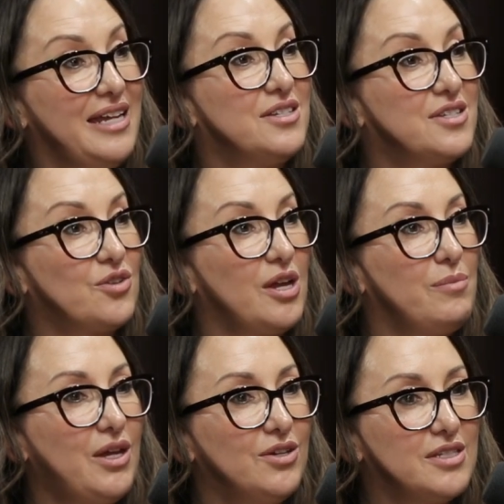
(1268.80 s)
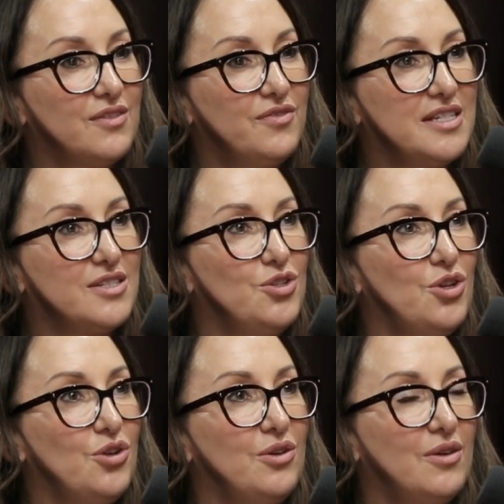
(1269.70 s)
our industry because of this
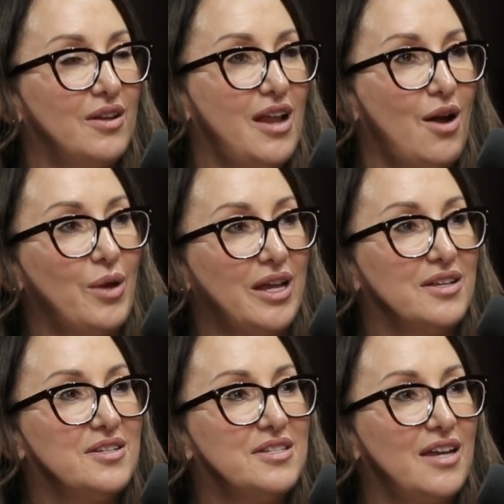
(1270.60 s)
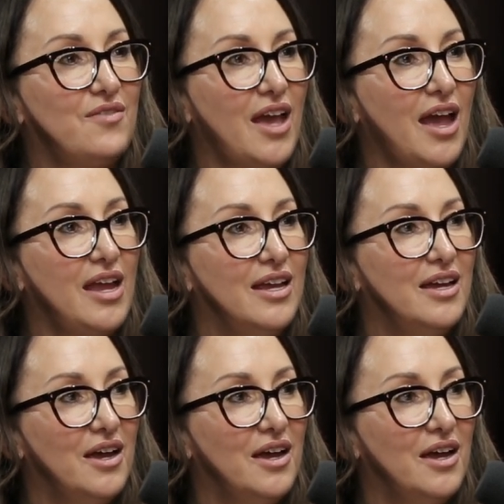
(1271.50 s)
new, now we're going to deviate.